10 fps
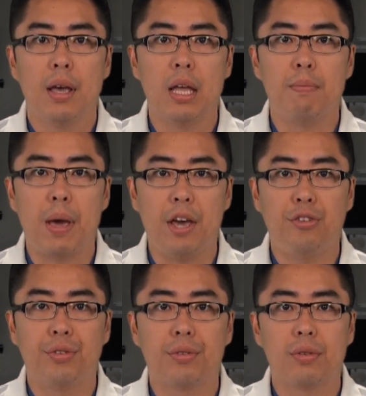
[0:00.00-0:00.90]
In
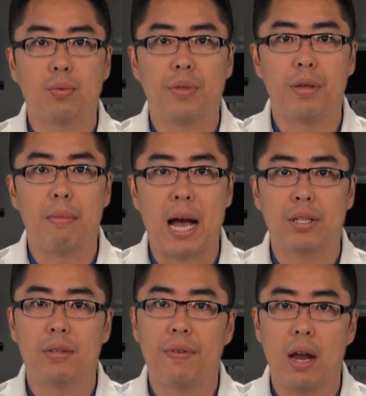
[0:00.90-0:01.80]
patients with a
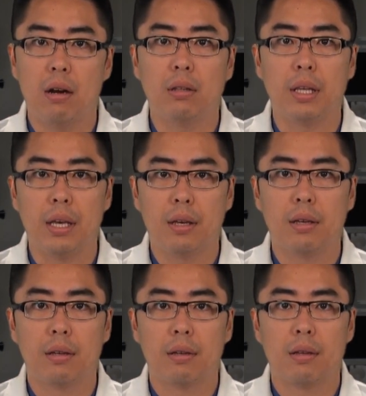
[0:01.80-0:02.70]
massive air leak,
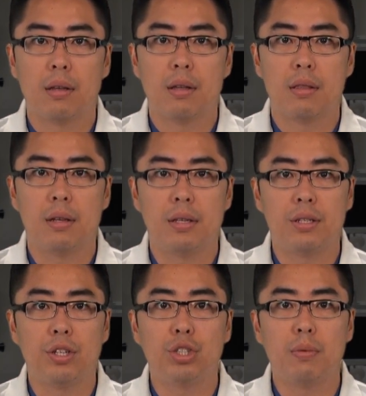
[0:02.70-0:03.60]
the
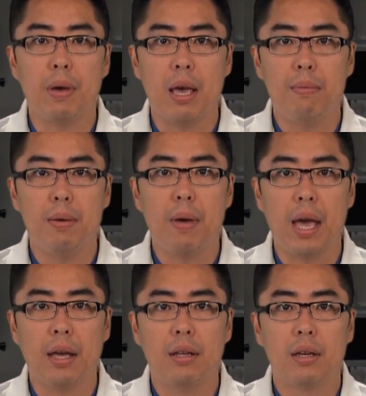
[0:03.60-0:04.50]
decision may be
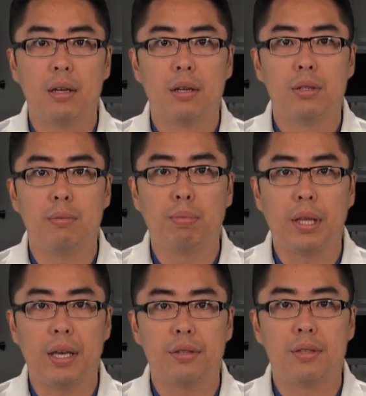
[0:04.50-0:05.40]
made to
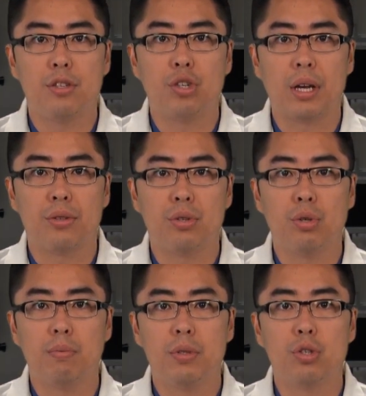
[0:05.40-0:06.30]
place the chest
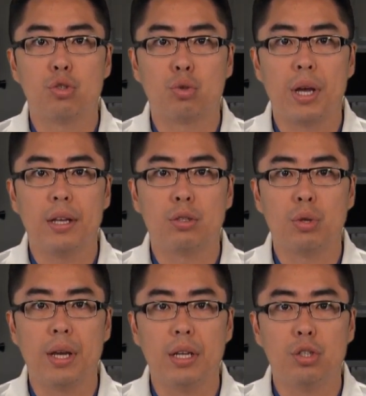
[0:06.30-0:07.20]
tube to straight
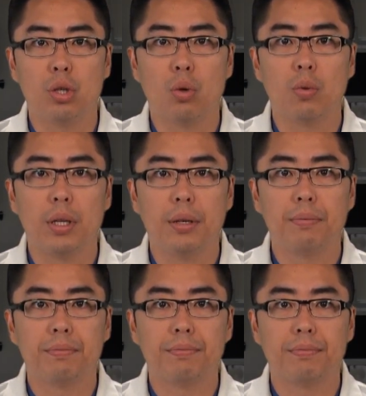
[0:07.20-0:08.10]
drainage only.
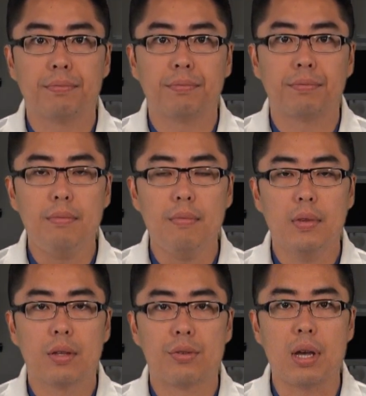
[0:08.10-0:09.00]

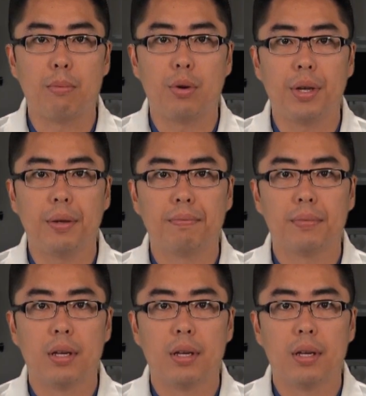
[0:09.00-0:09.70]
Summary